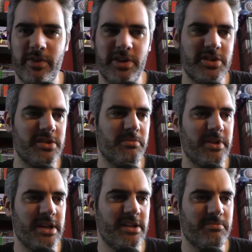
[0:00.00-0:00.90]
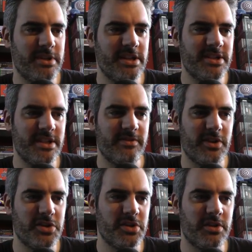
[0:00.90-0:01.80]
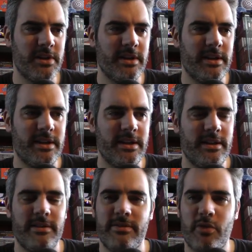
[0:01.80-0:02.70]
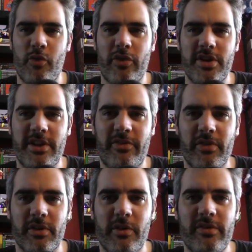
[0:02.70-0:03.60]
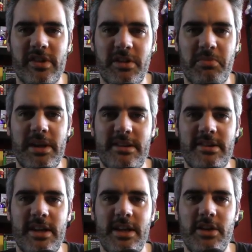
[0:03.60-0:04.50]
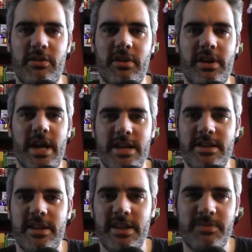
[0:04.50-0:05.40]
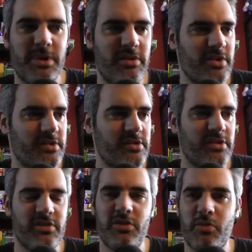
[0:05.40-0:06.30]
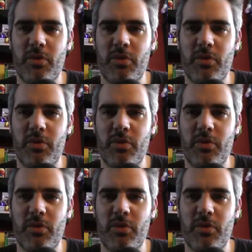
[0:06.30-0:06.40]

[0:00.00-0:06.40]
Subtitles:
version, the PC version, all very different. Obviously the PC, you can cater the experience to suit